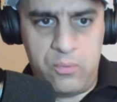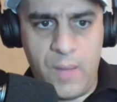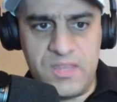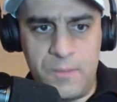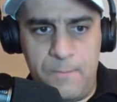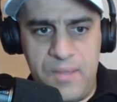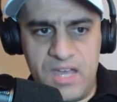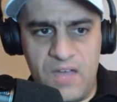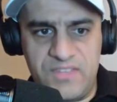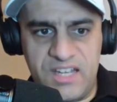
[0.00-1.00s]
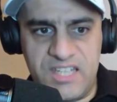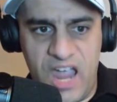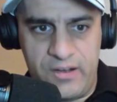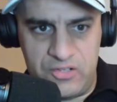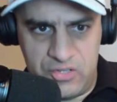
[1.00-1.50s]
Probably the peak of Dick
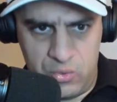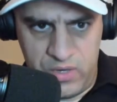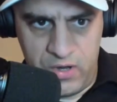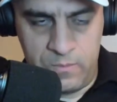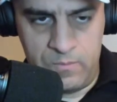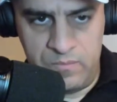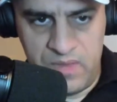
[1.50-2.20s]
Tiger's career.